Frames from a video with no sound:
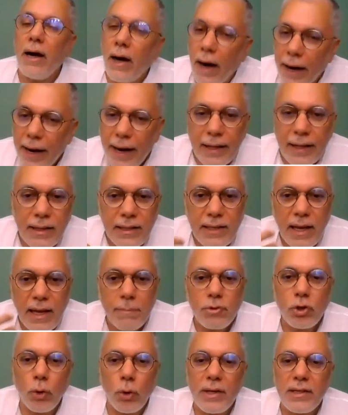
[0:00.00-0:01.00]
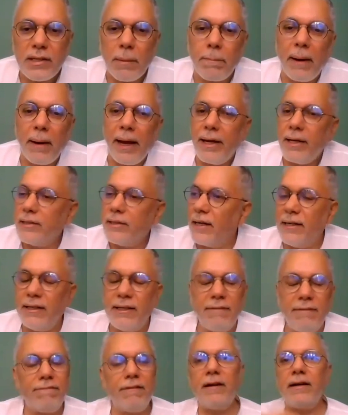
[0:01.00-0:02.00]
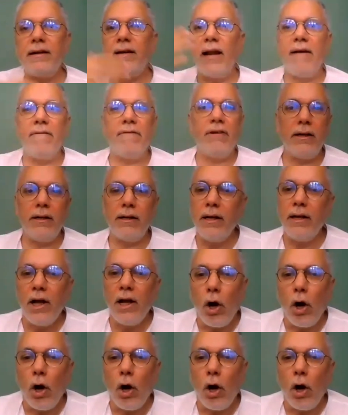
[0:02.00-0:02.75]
Again, the same stories apply. It's a different level